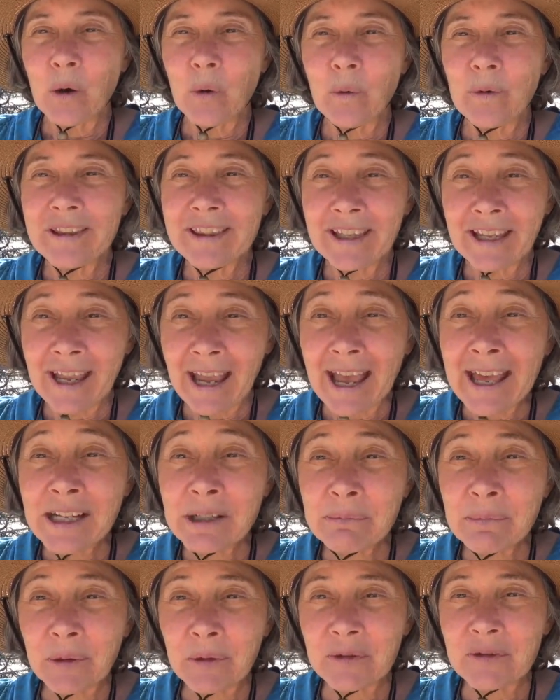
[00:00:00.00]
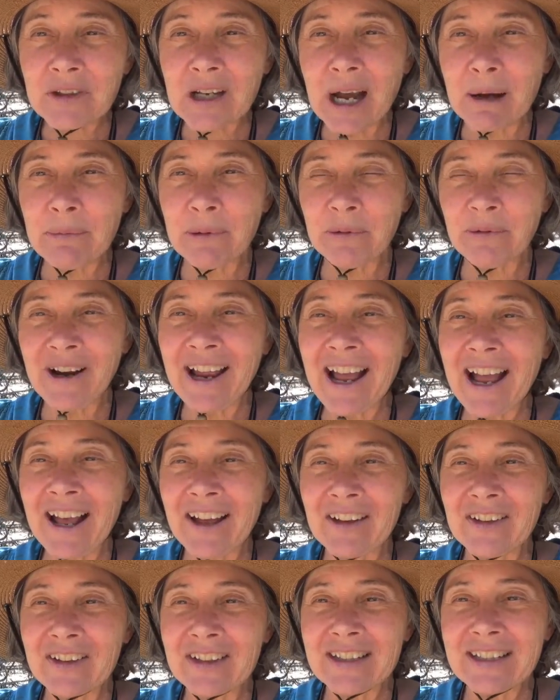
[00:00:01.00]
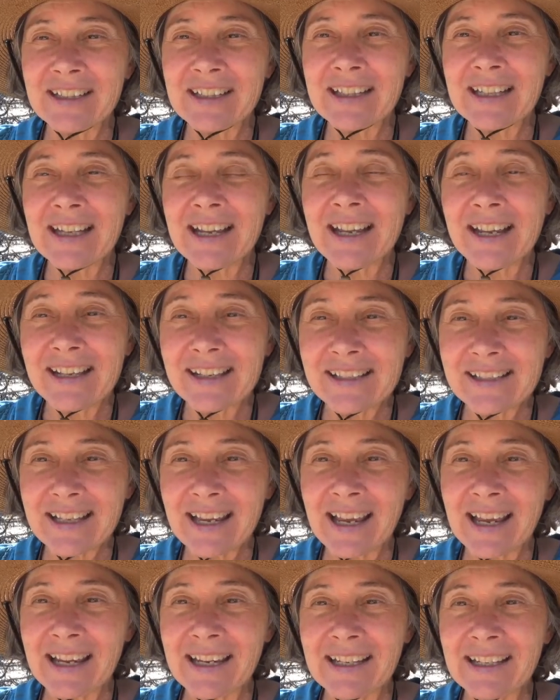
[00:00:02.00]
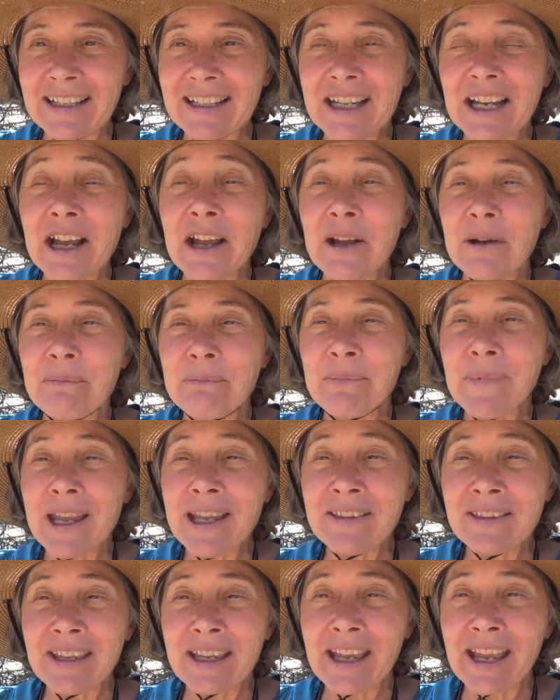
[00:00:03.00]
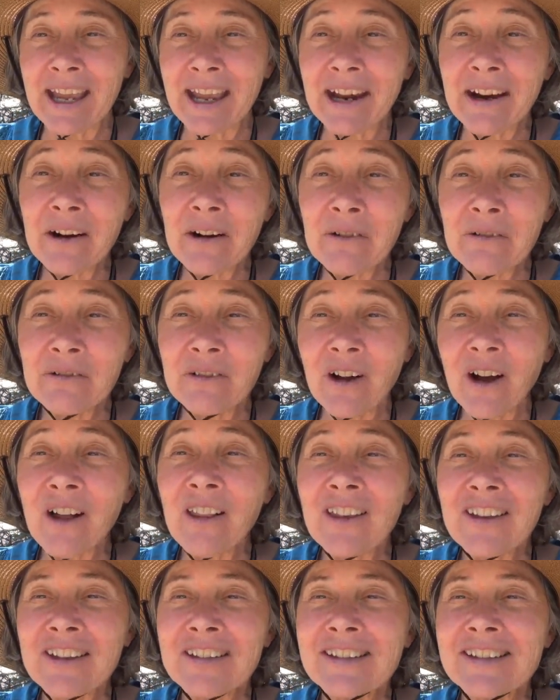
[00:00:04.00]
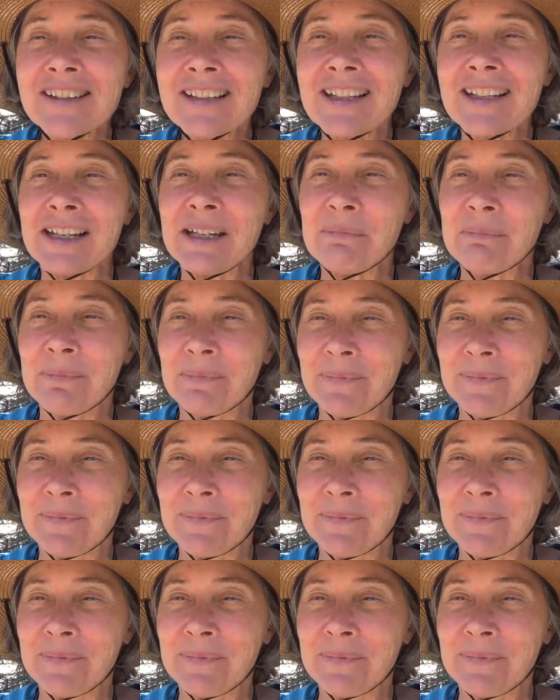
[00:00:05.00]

when the animals come around, say, May the air fall asleep